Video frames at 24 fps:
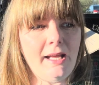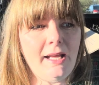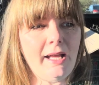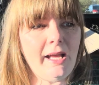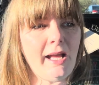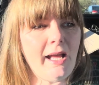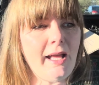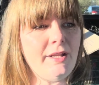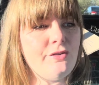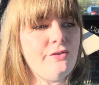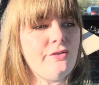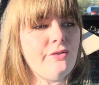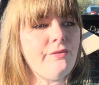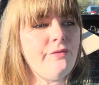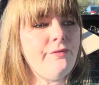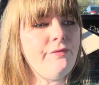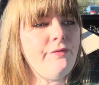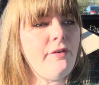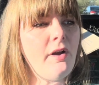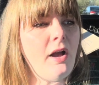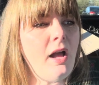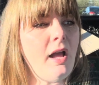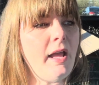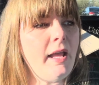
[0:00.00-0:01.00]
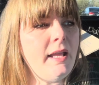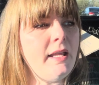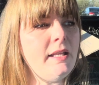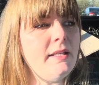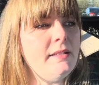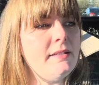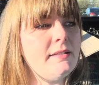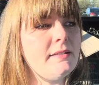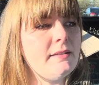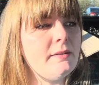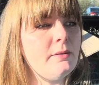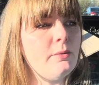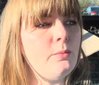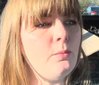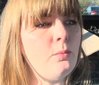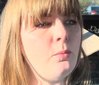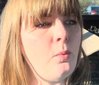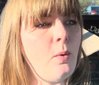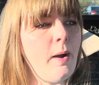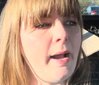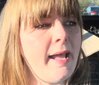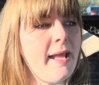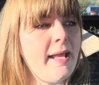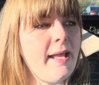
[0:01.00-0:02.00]
and to find
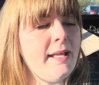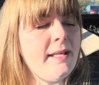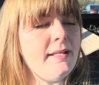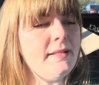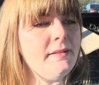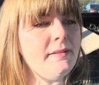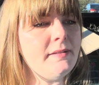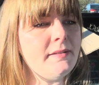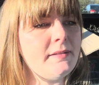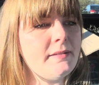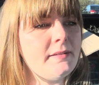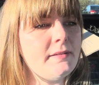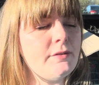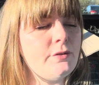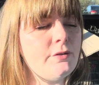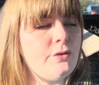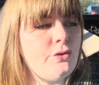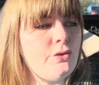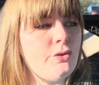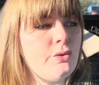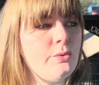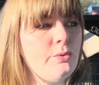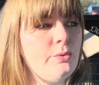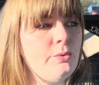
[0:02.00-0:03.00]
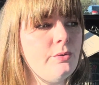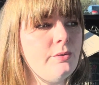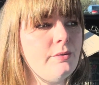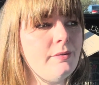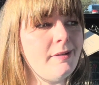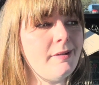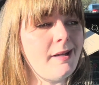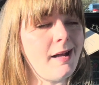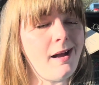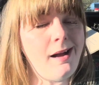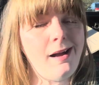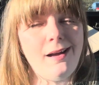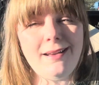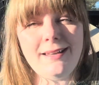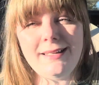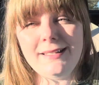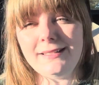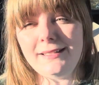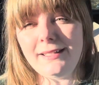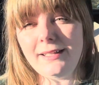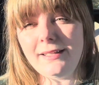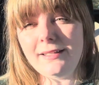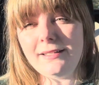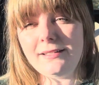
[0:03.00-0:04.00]
ways to
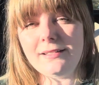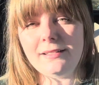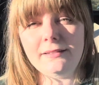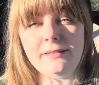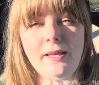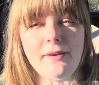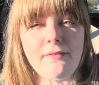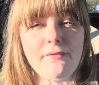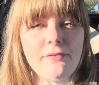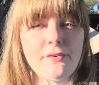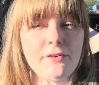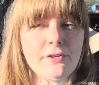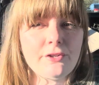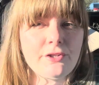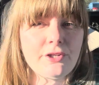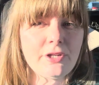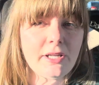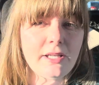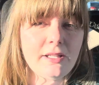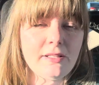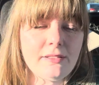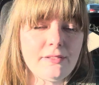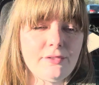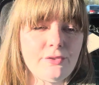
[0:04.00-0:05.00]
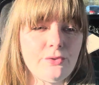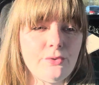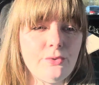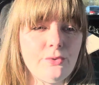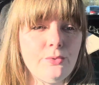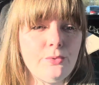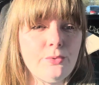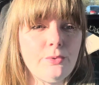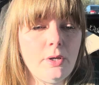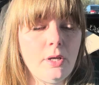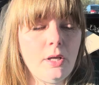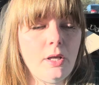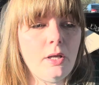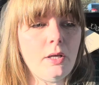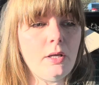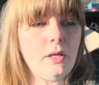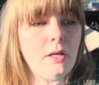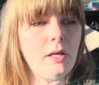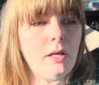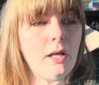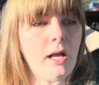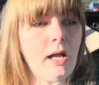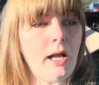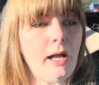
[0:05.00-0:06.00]
harness it, to leverage it, to
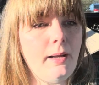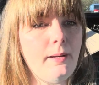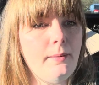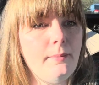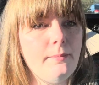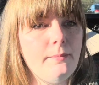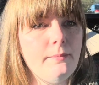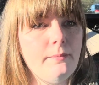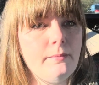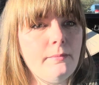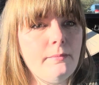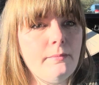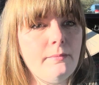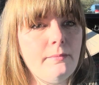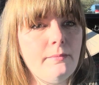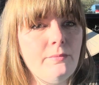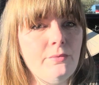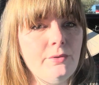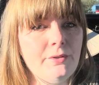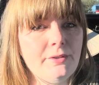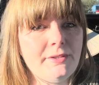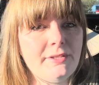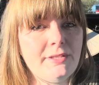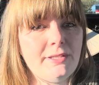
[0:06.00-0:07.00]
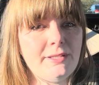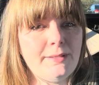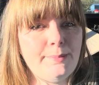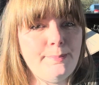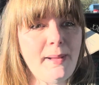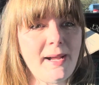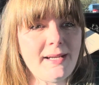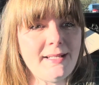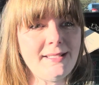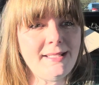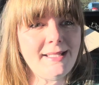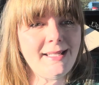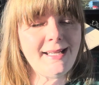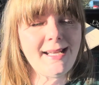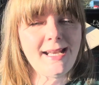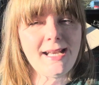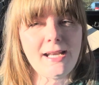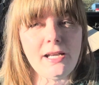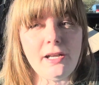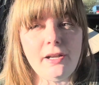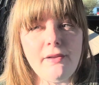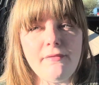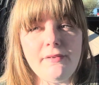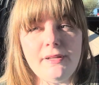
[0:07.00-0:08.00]
respect it
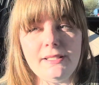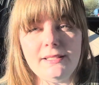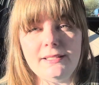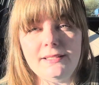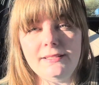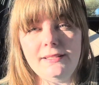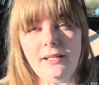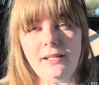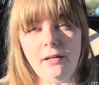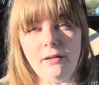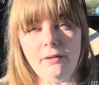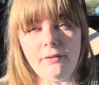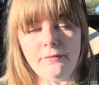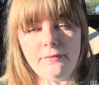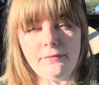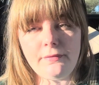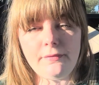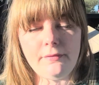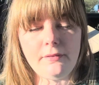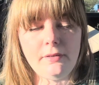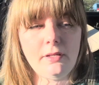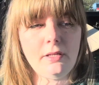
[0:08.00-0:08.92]
in and of itself,